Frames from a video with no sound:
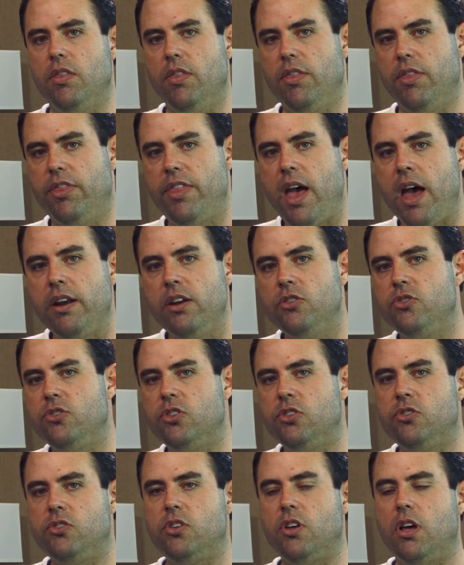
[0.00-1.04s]
that
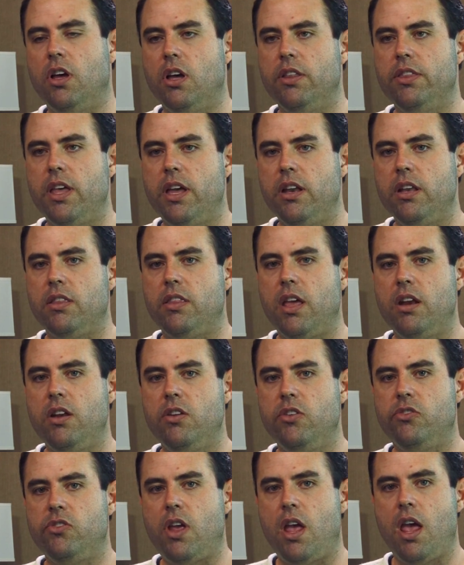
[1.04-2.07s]

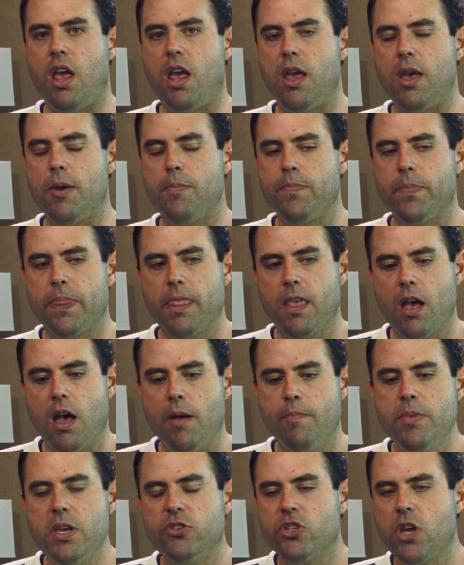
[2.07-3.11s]
is a
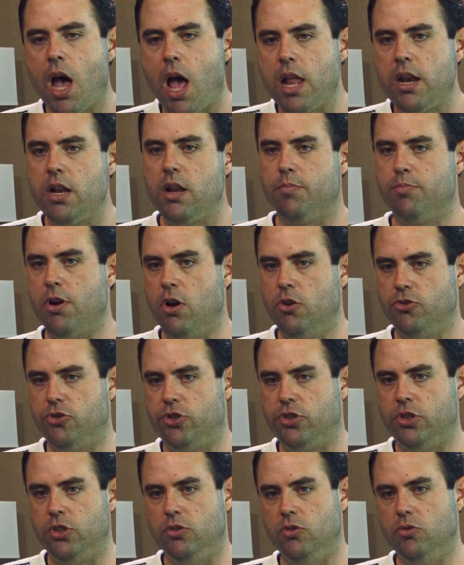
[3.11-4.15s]
misguided approach
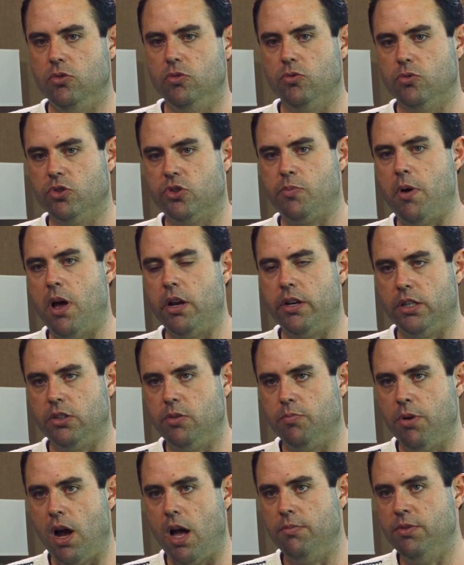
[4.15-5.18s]
to responding to
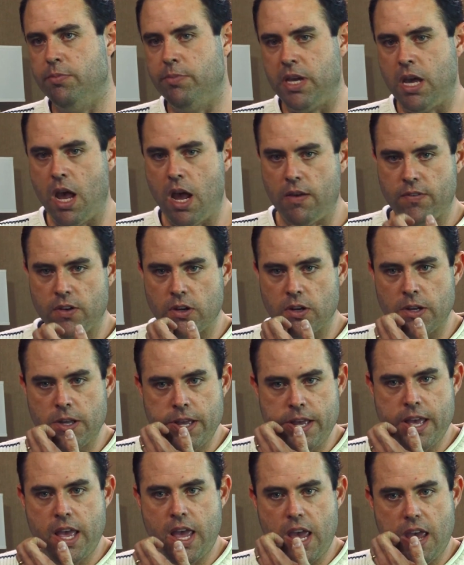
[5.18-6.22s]
problem behavior.
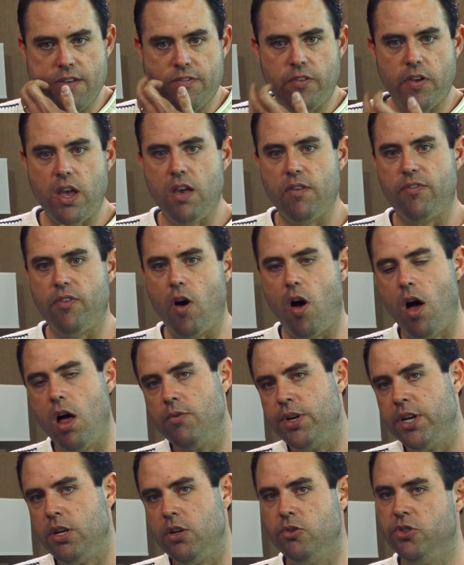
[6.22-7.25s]
If all
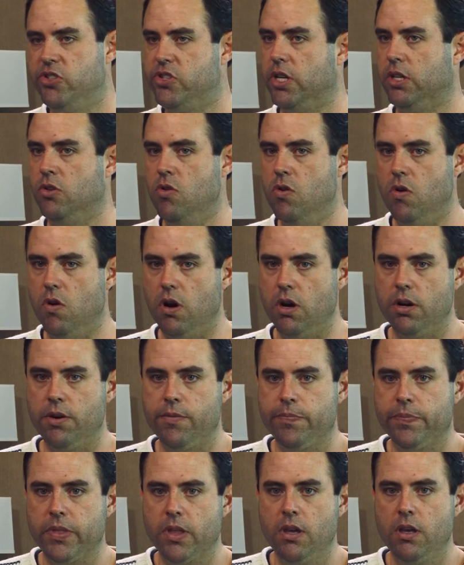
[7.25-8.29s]
we do is ignore,
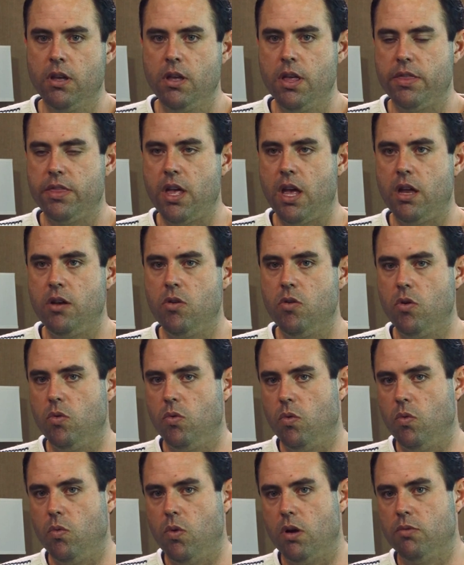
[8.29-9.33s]

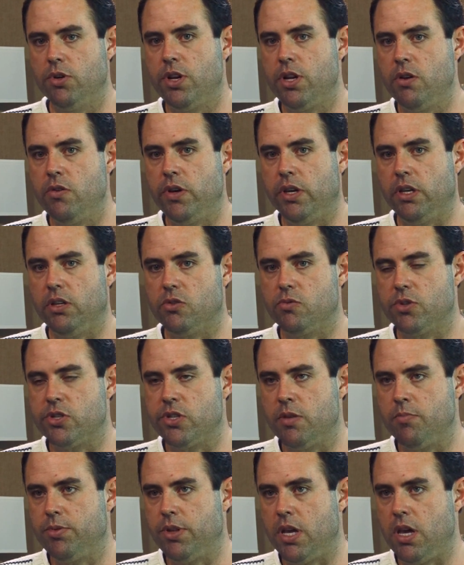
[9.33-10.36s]
then what we're doing is we're
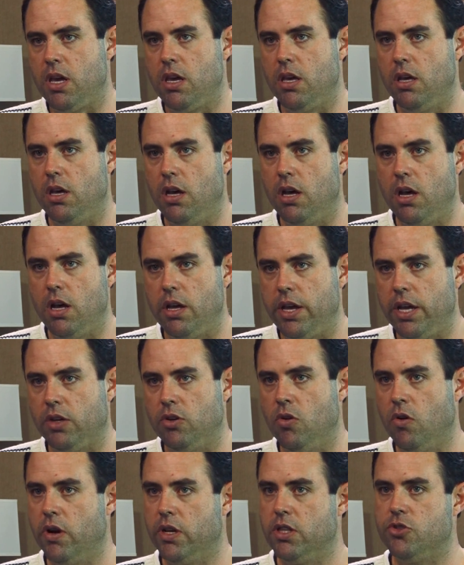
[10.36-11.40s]
simply
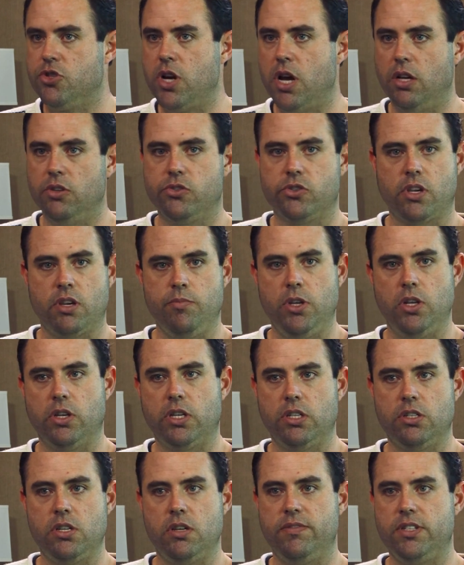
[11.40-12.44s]
ignoring the child's
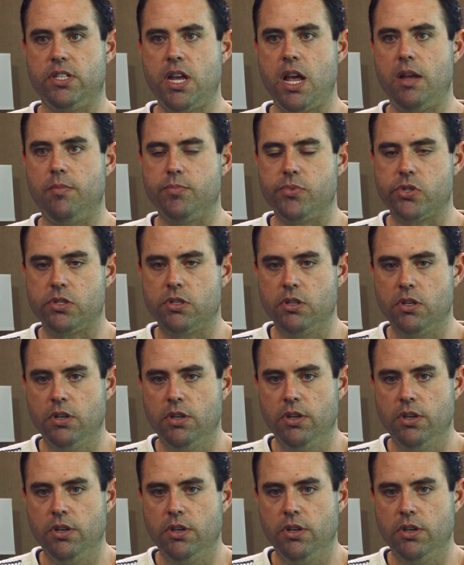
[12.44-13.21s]
communicative attempts.